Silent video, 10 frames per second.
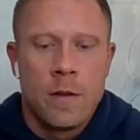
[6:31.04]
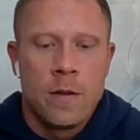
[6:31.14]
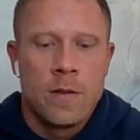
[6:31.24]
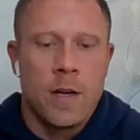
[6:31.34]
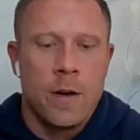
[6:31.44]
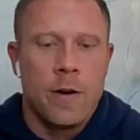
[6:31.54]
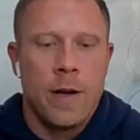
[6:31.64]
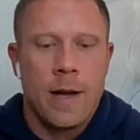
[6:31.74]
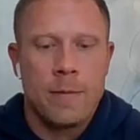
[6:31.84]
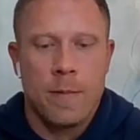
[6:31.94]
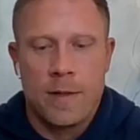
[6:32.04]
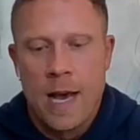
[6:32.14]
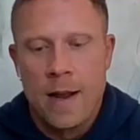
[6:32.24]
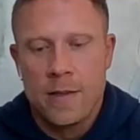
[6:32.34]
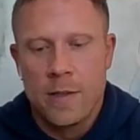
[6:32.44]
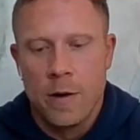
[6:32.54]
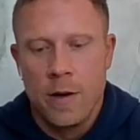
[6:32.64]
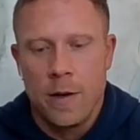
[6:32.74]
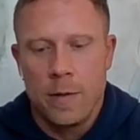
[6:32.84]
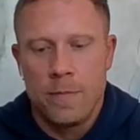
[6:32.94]
So I kind of started
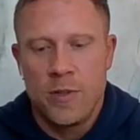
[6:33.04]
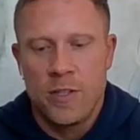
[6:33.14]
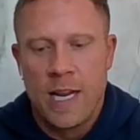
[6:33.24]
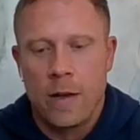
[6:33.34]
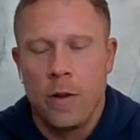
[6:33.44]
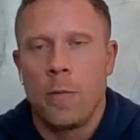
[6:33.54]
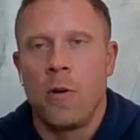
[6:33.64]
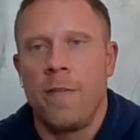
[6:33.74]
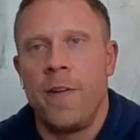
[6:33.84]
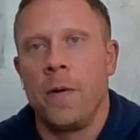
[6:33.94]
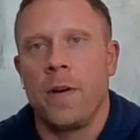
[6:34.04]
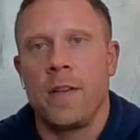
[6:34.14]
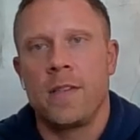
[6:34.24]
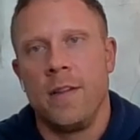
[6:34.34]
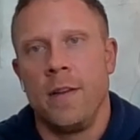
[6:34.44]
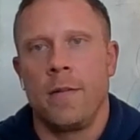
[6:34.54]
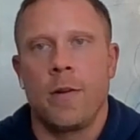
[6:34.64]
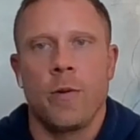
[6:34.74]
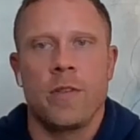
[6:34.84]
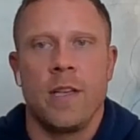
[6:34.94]
to just take a little more focus. And then of
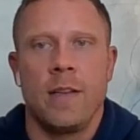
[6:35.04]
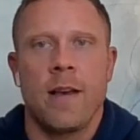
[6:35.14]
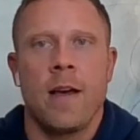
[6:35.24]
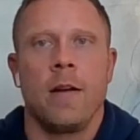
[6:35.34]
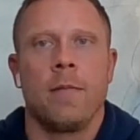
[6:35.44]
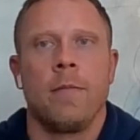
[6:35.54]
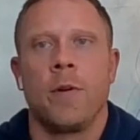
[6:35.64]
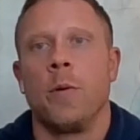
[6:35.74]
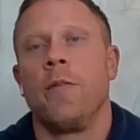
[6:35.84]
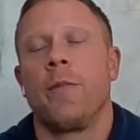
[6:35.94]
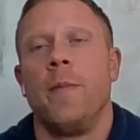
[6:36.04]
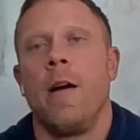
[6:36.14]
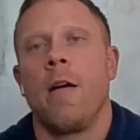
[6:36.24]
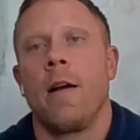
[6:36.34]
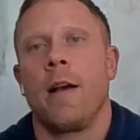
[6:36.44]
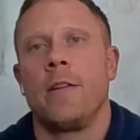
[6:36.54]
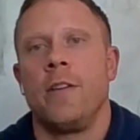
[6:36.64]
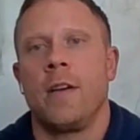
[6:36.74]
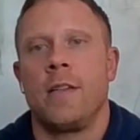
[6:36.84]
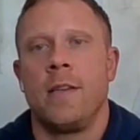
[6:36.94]
course things kind of grew from there, I guess
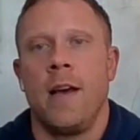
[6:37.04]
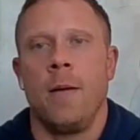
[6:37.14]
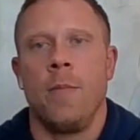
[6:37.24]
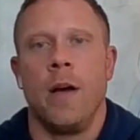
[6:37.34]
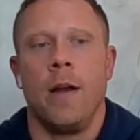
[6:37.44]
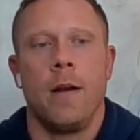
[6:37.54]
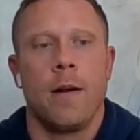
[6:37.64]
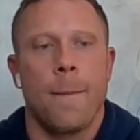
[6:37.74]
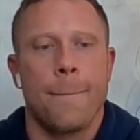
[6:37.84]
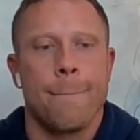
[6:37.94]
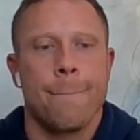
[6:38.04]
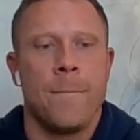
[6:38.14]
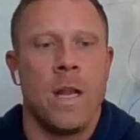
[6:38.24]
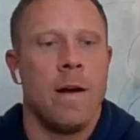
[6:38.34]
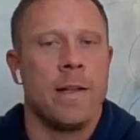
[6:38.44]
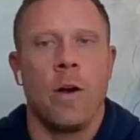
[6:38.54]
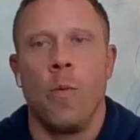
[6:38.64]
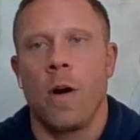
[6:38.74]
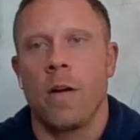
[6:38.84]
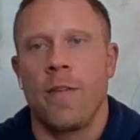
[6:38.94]
you could say. But, I'd go
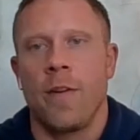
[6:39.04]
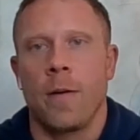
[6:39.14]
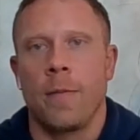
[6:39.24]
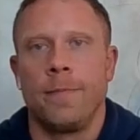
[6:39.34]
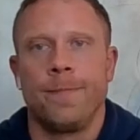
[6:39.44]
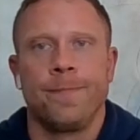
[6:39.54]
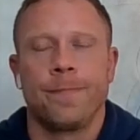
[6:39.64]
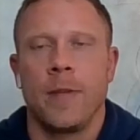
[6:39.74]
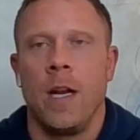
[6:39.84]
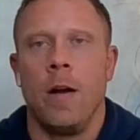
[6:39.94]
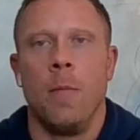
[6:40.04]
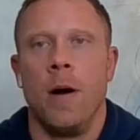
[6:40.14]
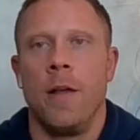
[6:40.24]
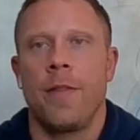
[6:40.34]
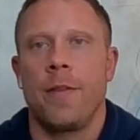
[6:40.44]
work for, a month,